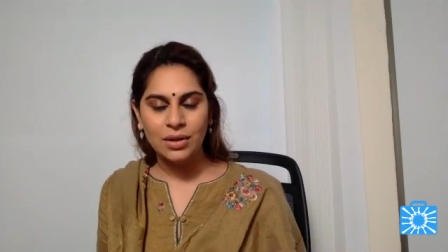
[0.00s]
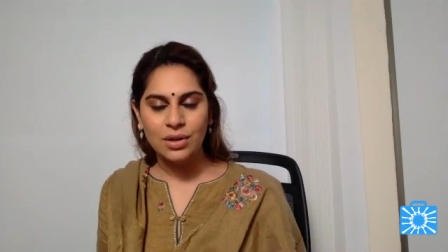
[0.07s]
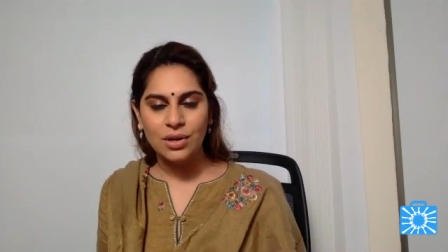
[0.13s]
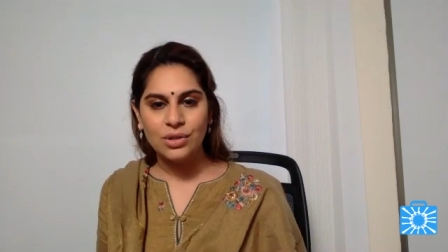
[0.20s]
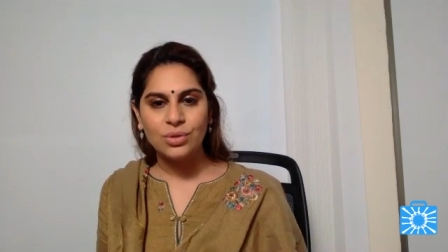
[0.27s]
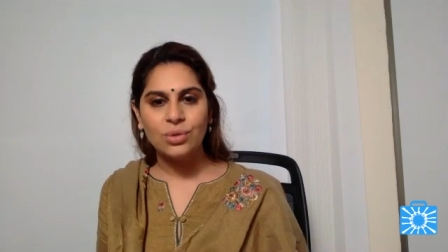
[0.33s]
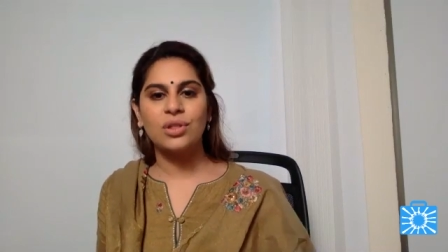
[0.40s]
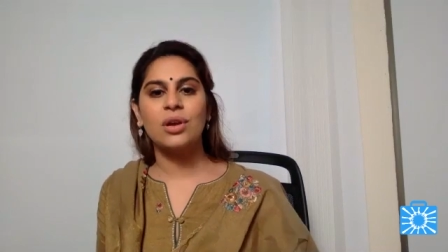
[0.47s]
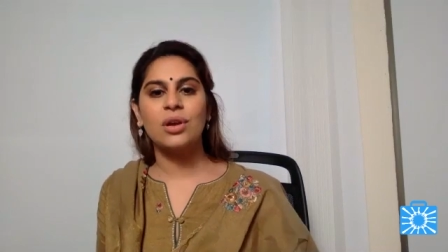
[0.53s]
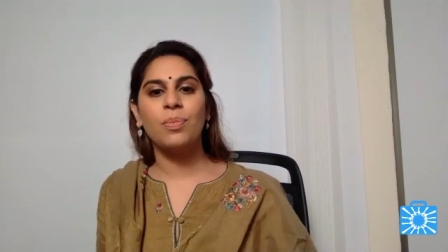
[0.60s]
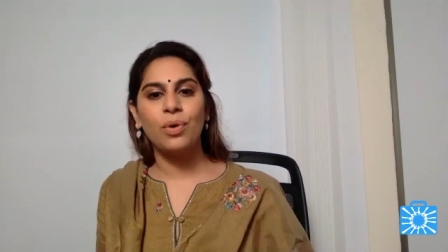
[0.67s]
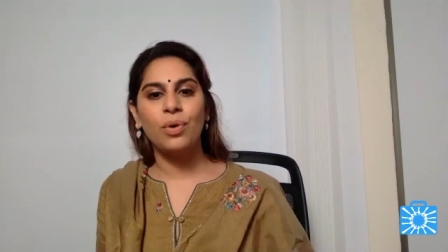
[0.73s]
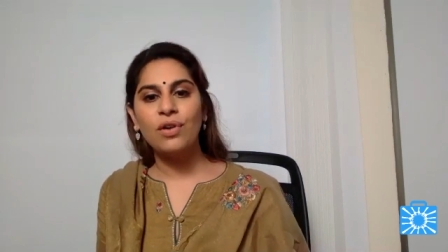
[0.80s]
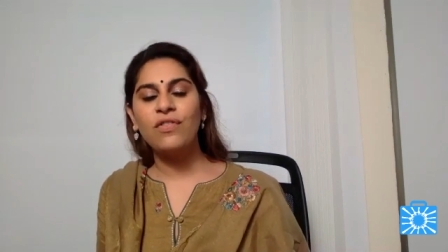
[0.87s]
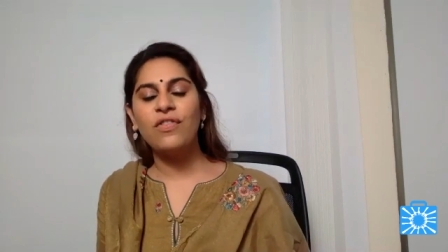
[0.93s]
So the
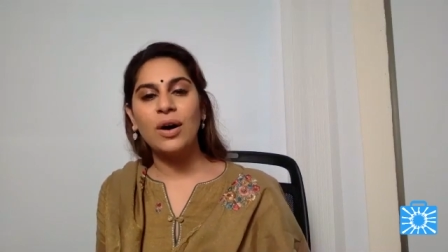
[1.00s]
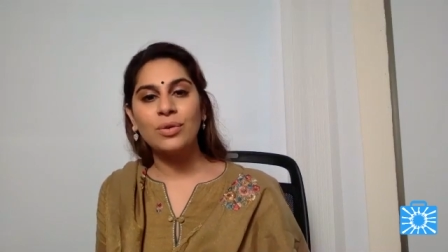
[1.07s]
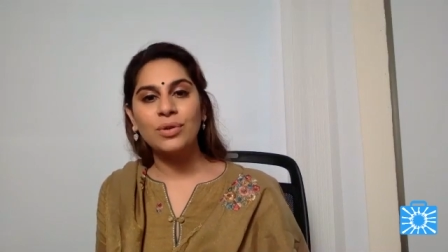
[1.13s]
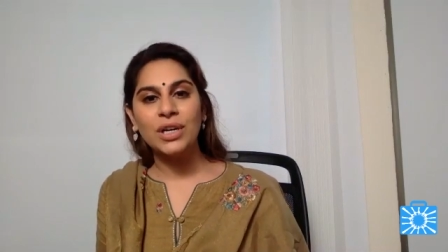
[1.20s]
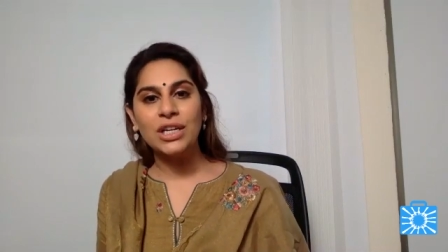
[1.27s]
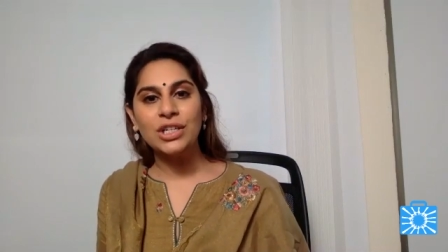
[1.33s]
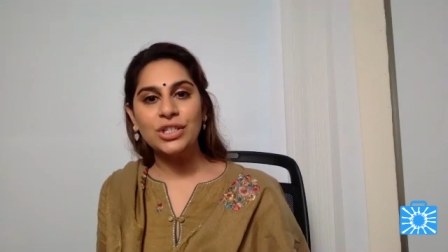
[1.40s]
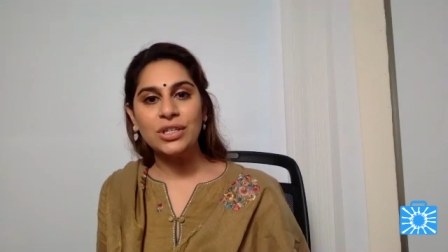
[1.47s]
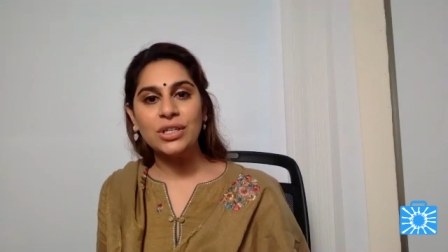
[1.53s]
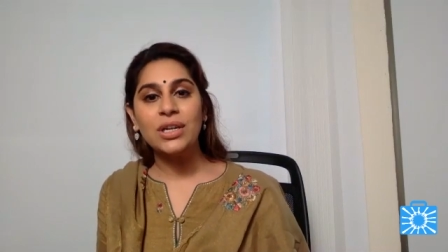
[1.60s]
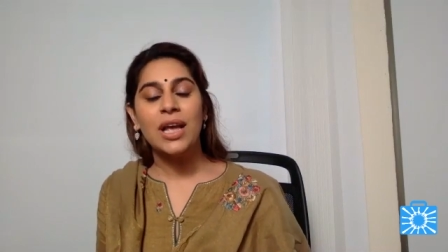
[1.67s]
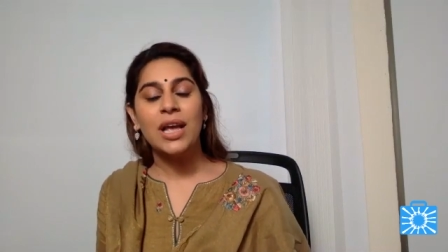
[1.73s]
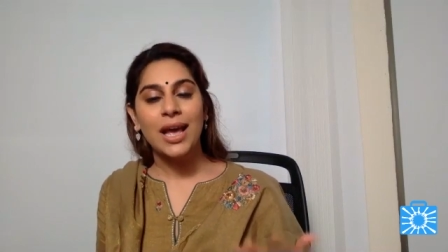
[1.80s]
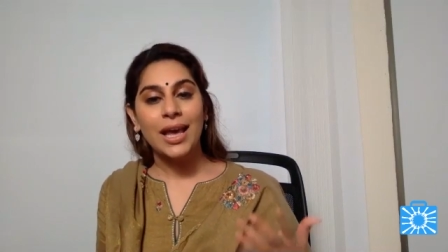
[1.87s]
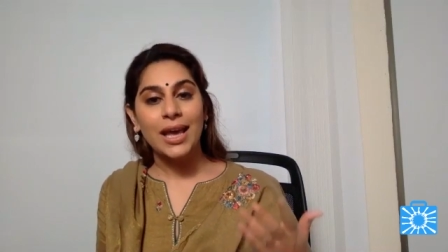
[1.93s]
Apollo Foundation
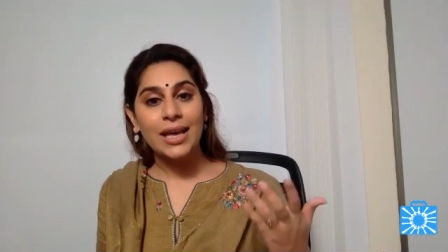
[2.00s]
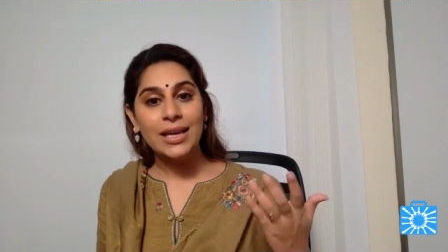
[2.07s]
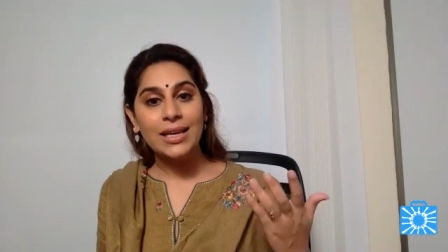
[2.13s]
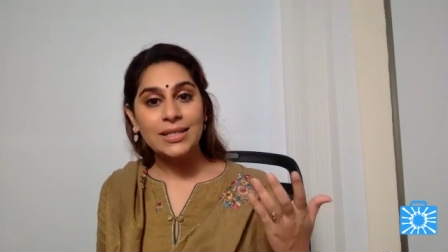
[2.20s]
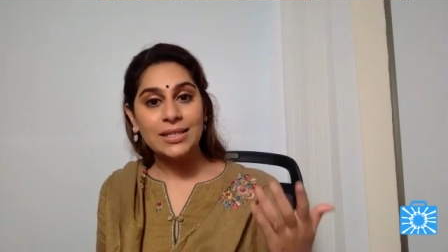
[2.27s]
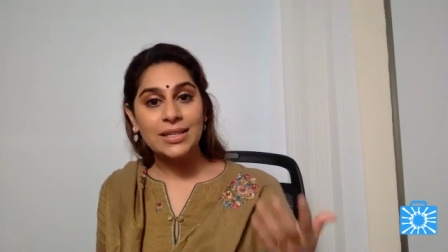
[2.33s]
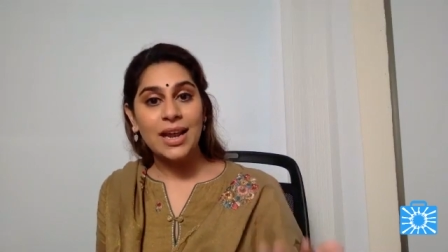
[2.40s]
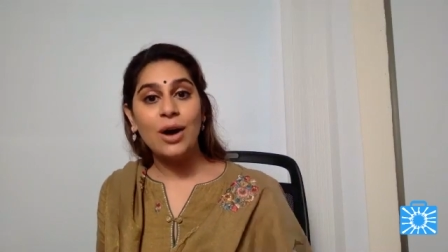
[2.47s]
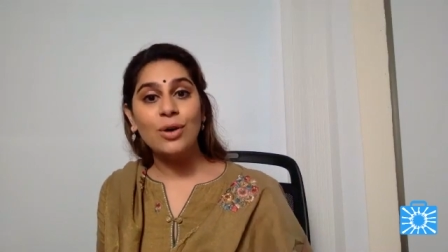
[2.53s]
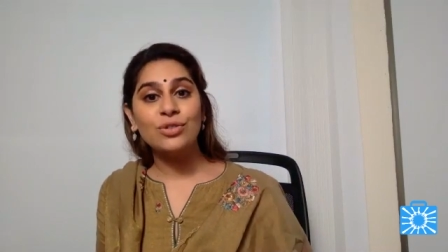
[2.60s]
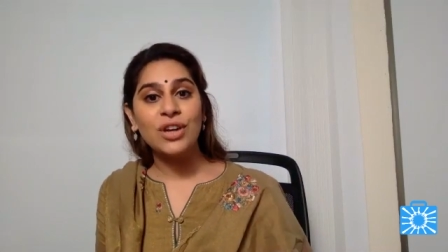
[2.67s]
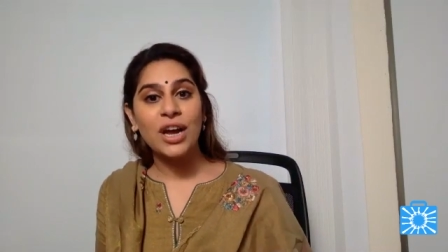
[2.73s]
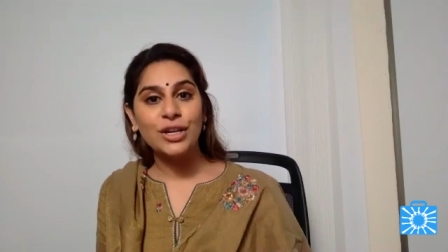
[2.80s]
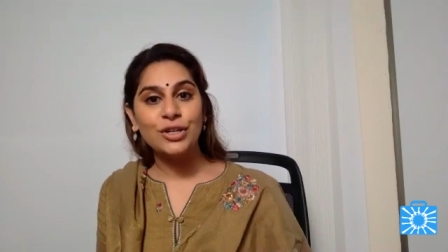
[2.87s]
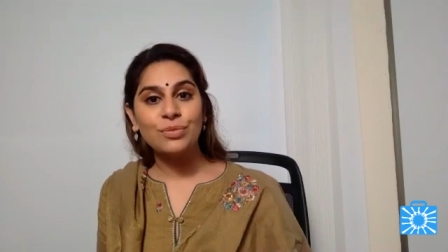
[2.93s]
is now
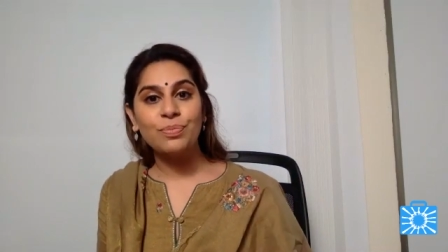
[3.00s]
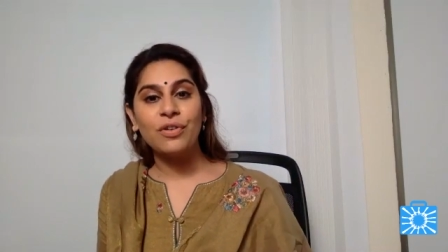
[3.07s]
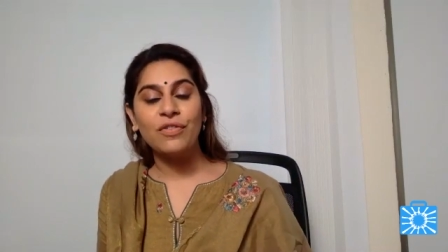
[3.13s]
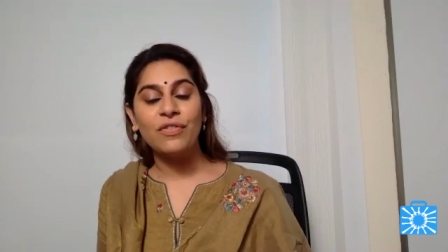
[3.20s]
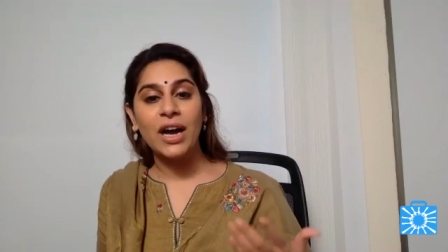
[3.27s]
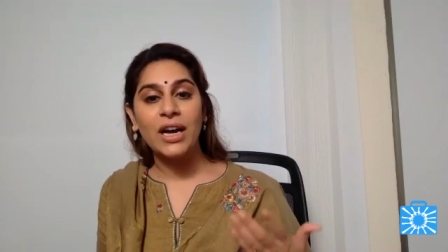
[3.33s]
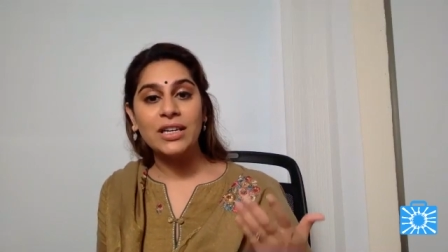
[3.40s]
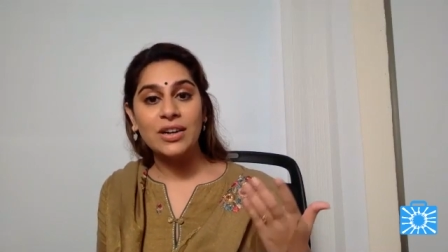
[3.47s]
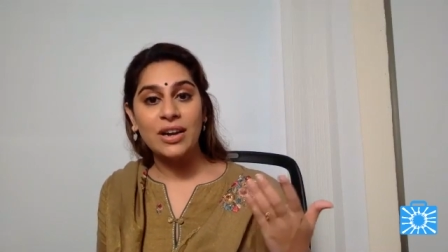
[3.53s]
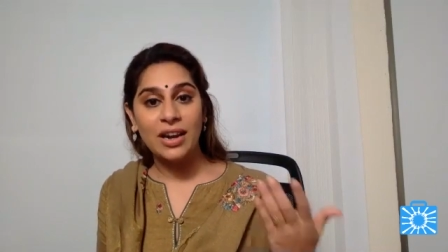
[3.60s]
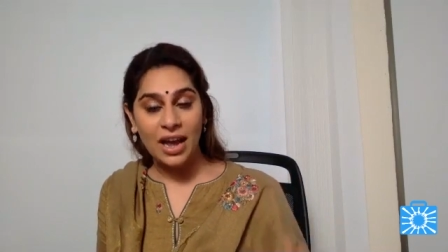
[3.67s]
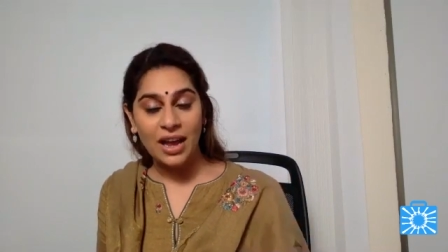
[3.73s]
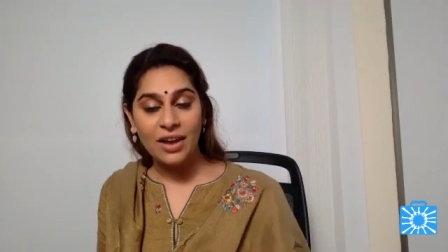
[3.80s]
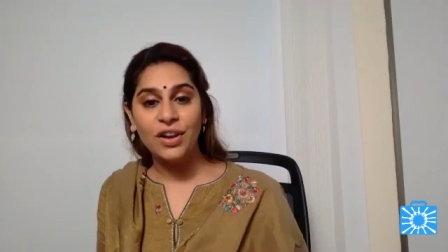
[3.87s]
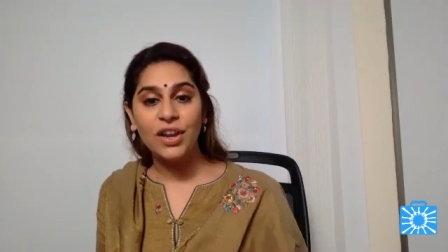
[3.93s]
trying to provide
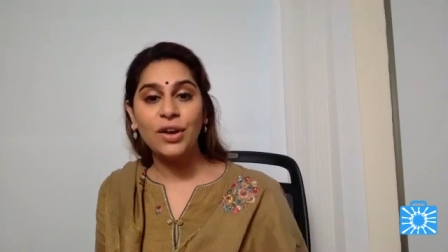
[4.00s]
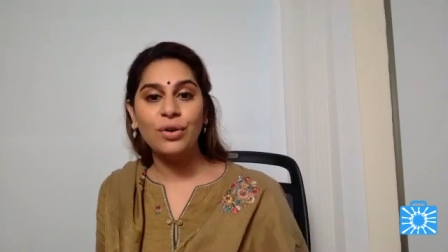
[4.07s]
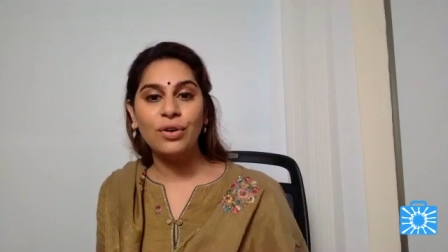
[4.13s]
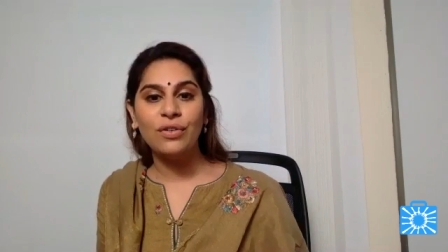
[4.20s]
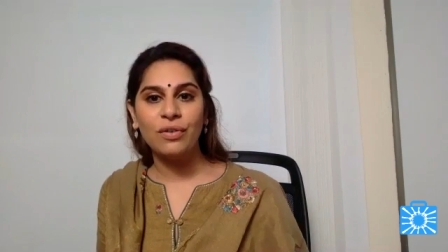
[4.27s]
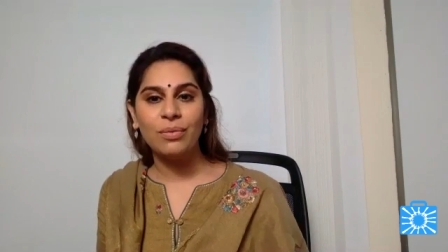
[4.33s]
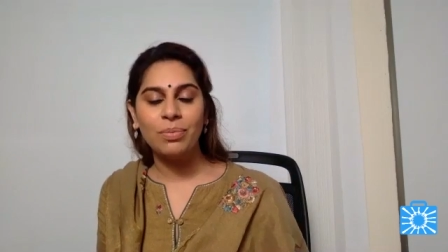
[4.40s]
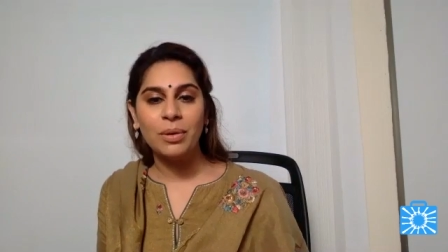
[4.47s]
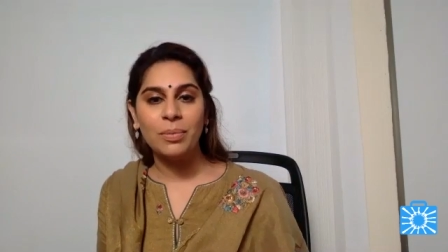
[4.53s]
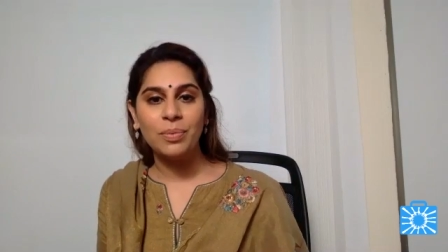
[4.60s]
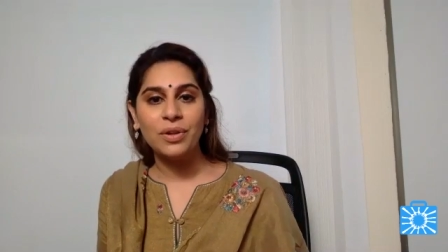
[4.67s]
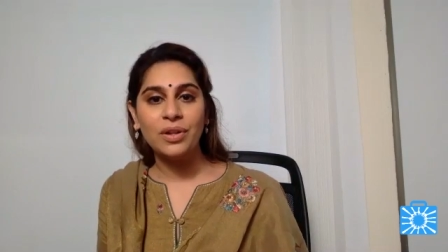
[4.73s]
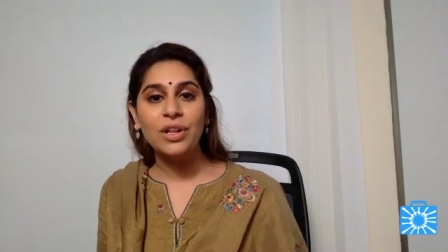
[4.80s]
livelihood for people